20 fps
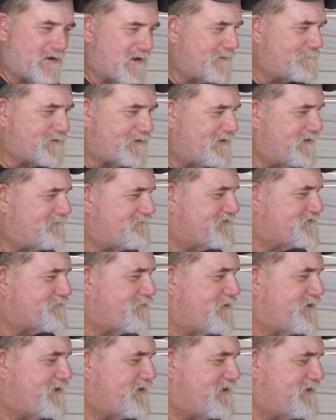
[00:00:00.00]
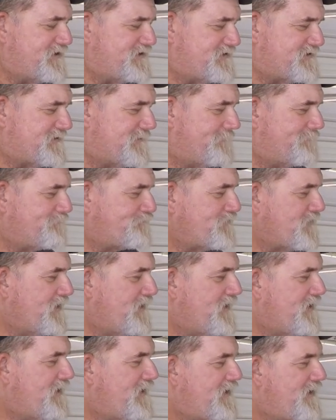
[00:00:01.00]
I believe, is what it is.
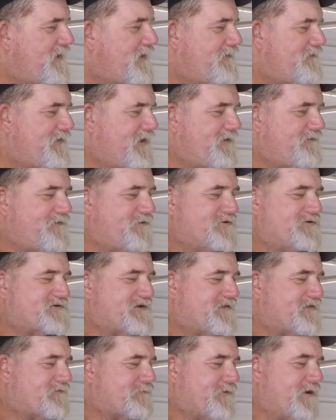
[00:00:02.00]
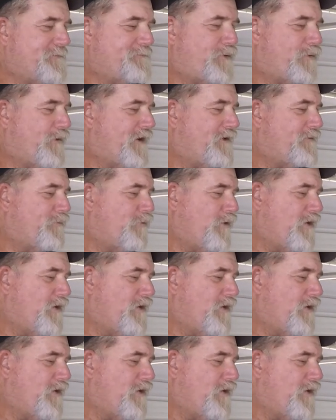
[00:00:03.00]
Then there's a 3.1,